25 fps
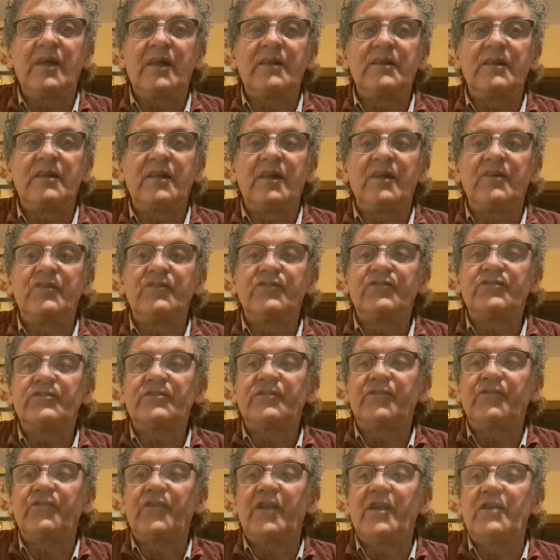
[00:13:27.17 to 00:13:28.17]
analyse
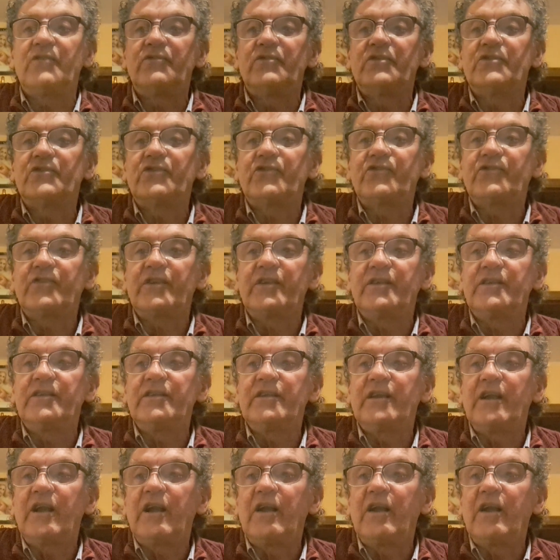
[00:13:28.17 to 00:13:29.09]
the favourite to see